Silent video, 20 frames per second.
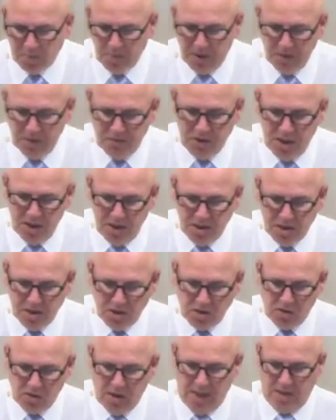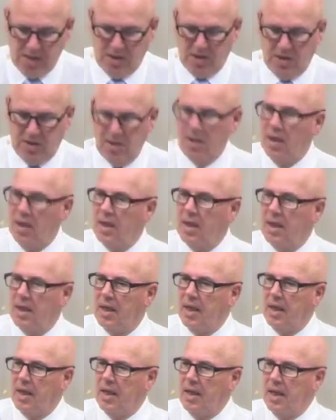of Jesus Christ
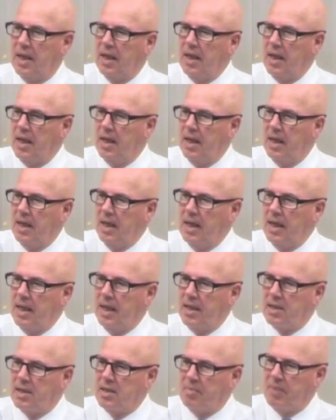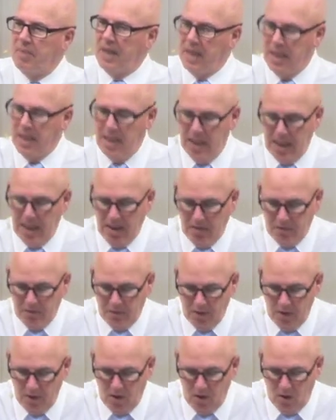is the beginning of
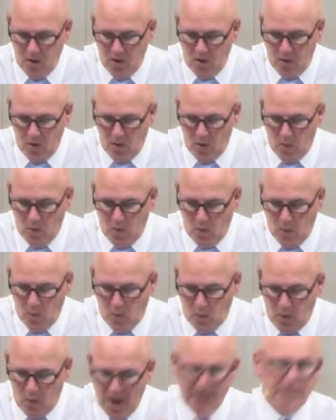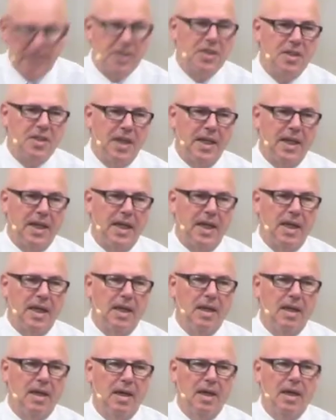wise thinking
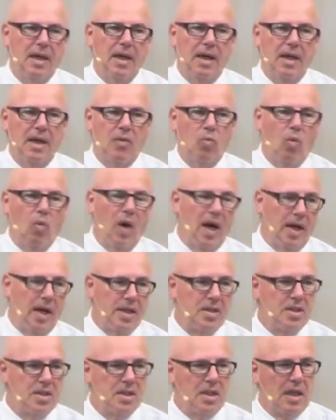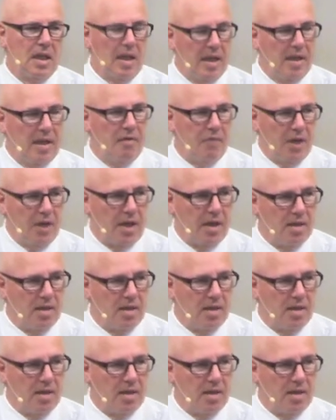and wise living.